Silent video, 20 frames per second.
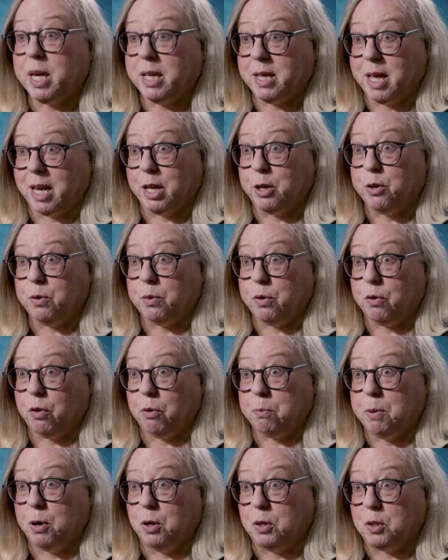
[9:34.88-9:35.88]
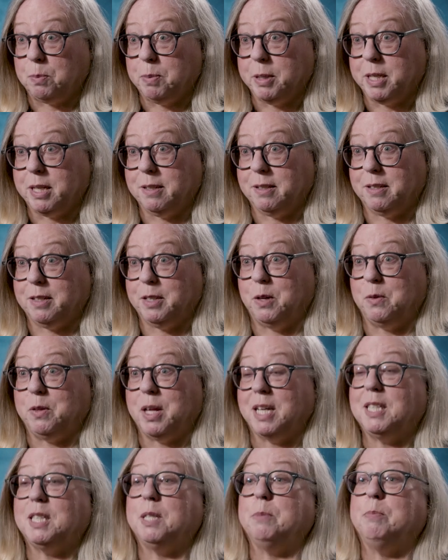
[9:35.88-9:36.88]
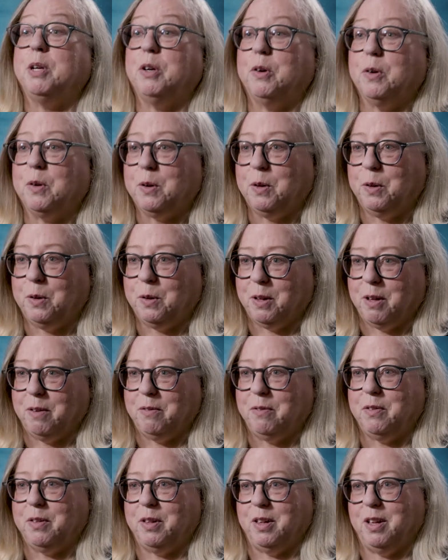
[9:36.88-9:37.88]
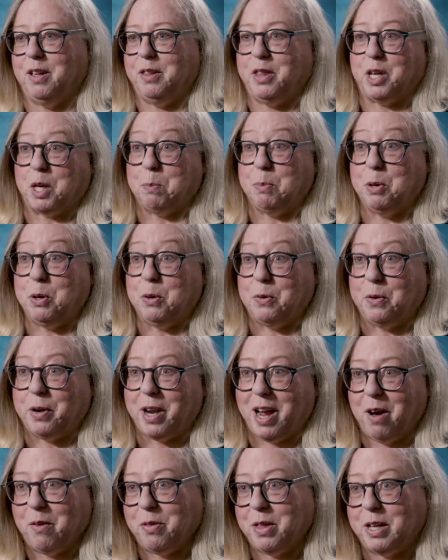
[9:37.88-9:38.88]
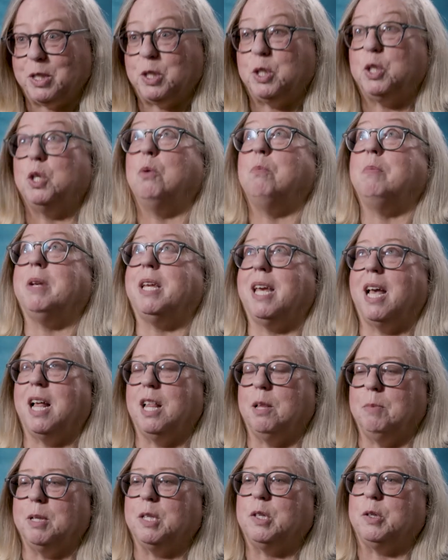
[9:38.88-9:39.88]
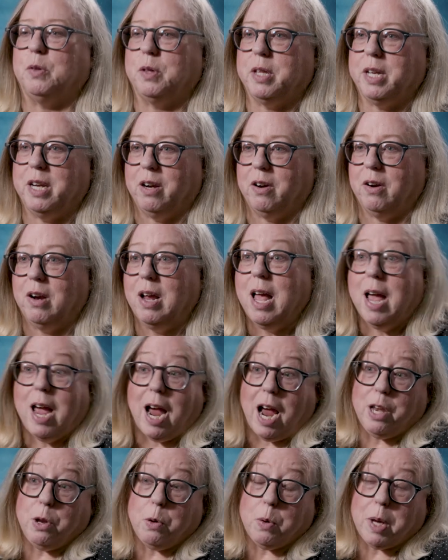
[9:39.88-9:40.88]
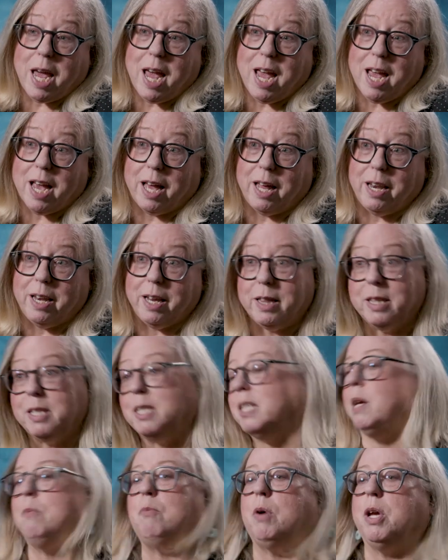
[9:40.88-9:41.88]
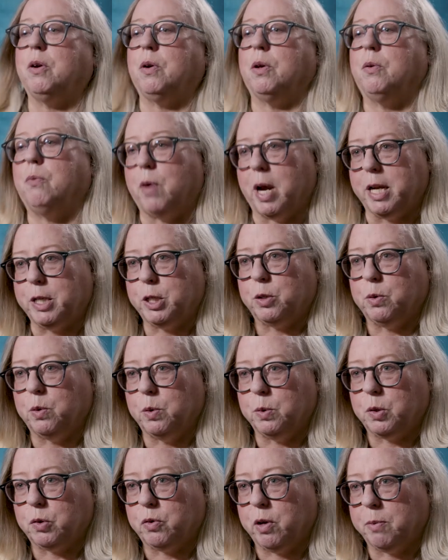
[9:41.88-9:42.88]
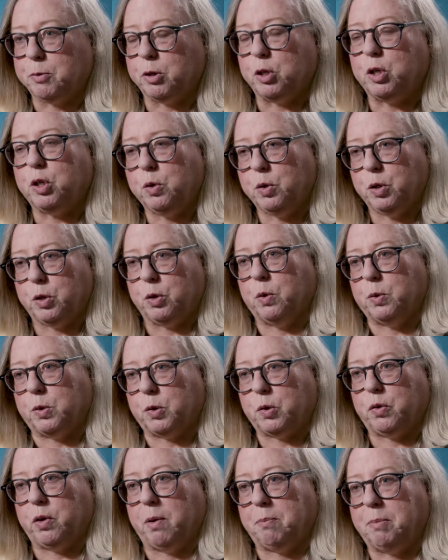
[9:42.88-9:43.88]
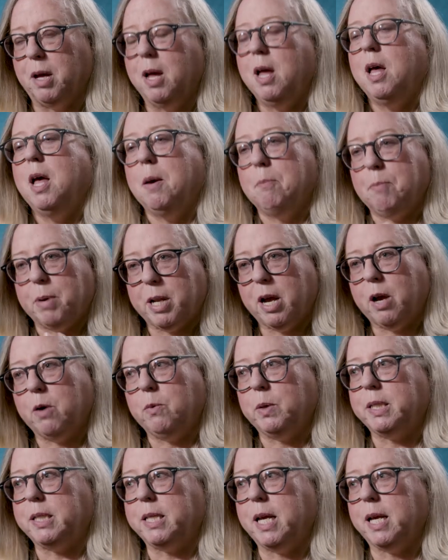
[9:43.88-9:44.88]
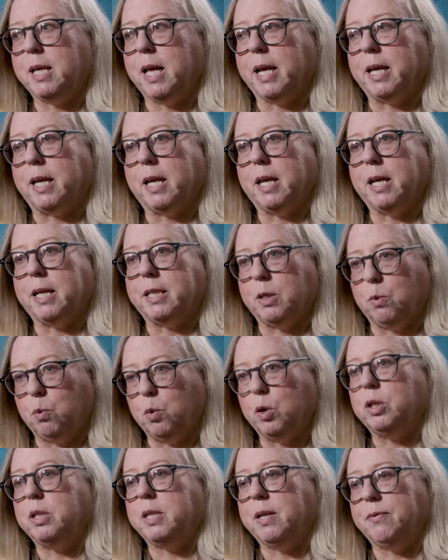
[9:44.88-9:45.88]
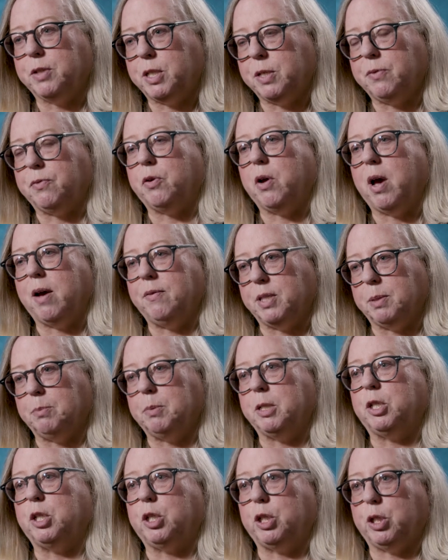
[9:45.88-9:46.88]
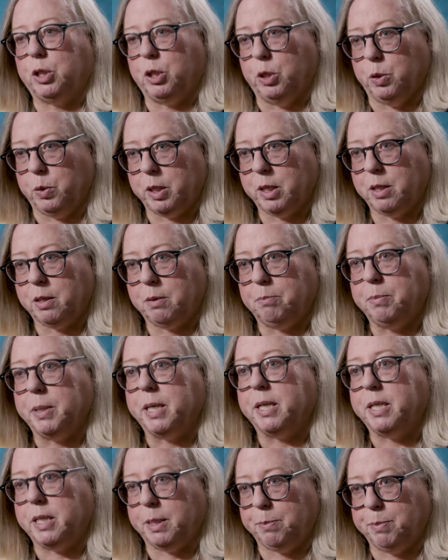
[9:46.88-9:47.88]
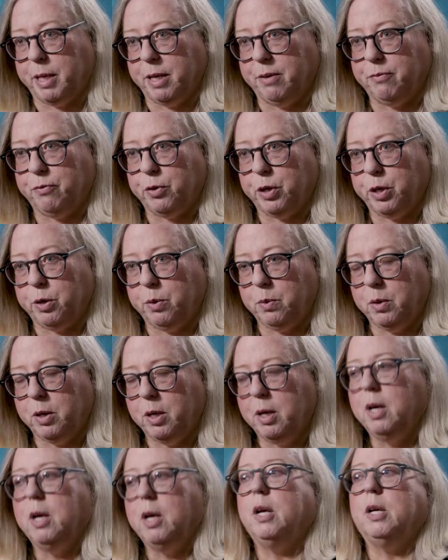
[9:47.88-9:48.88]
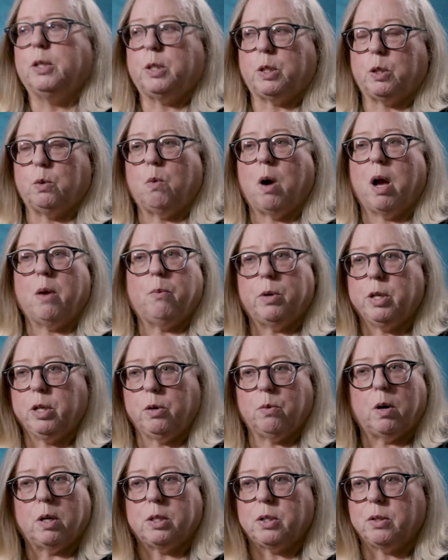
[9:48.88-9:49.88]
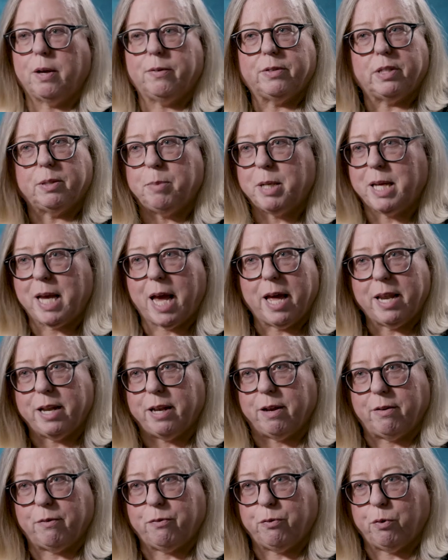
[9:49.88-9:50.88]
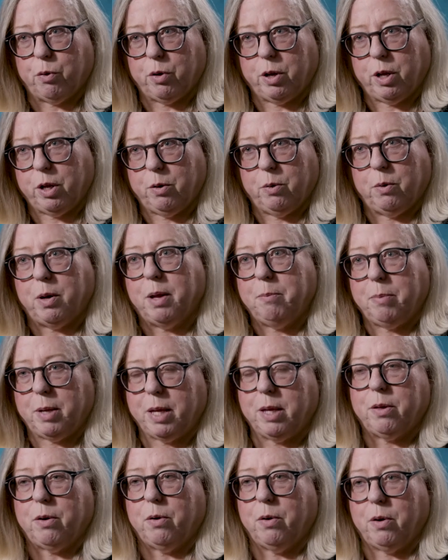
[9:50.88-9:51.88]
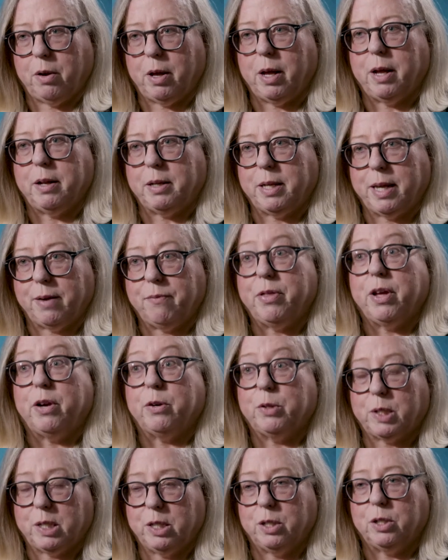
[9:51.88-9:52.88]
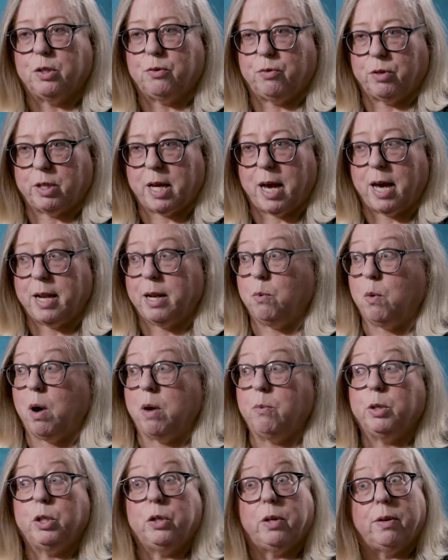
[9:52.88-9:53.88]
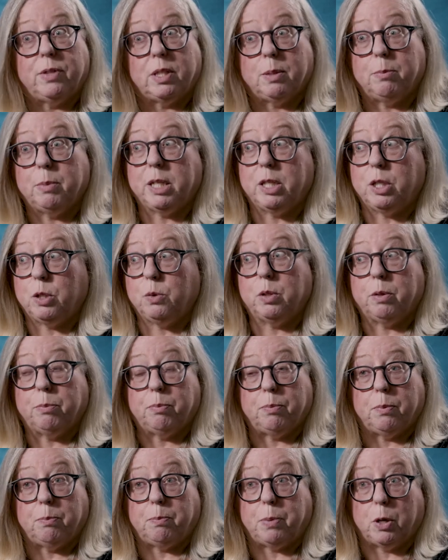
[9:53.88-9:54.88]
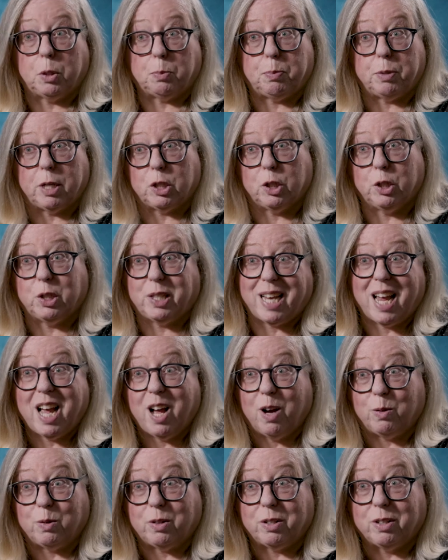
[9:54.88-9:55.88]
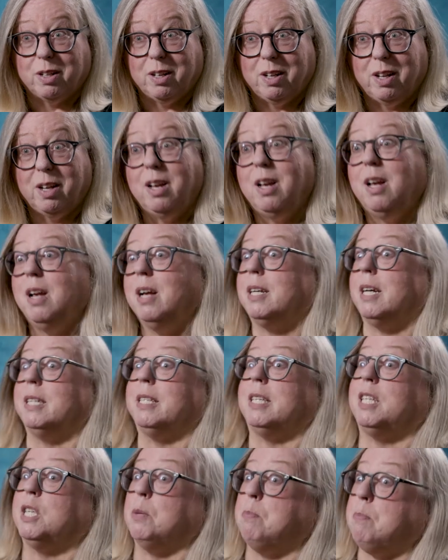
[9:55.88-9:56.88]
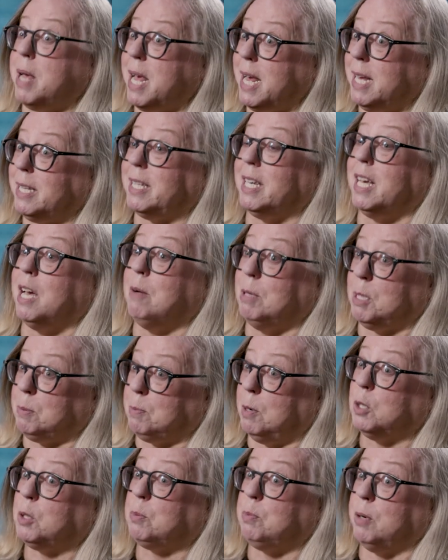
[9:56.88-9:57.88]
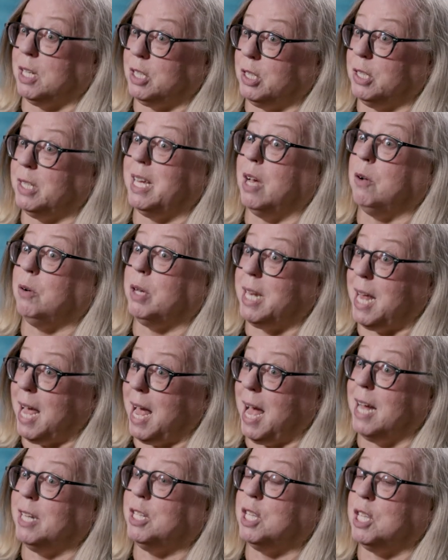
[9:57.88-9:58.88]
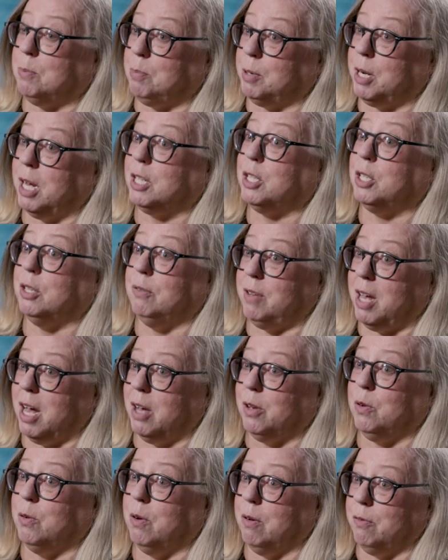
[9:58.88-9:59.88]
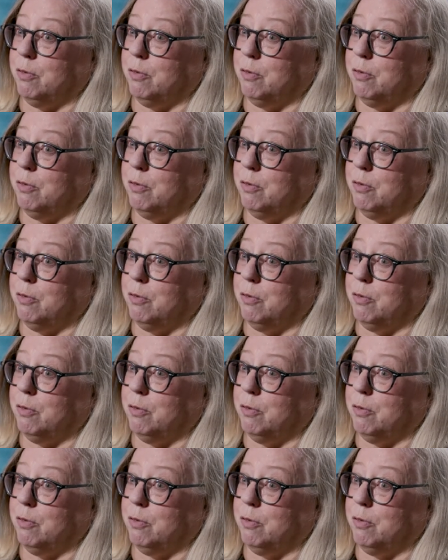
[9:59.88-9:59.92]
think they can do their own posts because you know that's the miracle of the, the computer now that so many elements are there and you can in the same way you can write your own script or shoot your own script but i always say like it's a world of difference if you have somebody shoot it be a dp for you so why wouldn't you also have somebody edit for you and be there uh, give their skills for that and why wouldn't you have somebody do their post-production sound because it's amazing how much post production sound can add to the production value